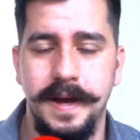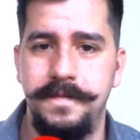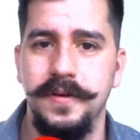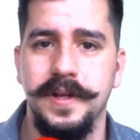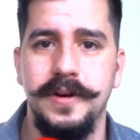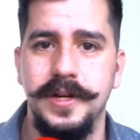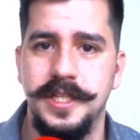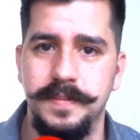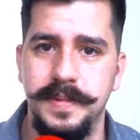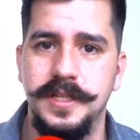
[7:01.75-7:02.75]
feel like there
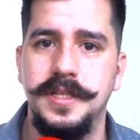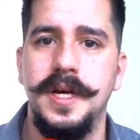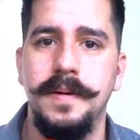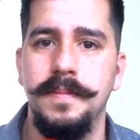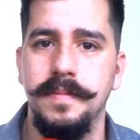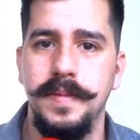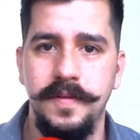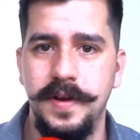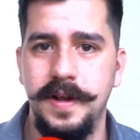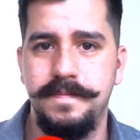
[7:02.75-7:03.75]
needs to be some,
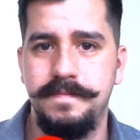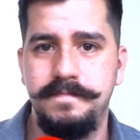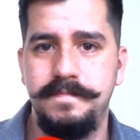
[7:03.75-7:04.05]
even if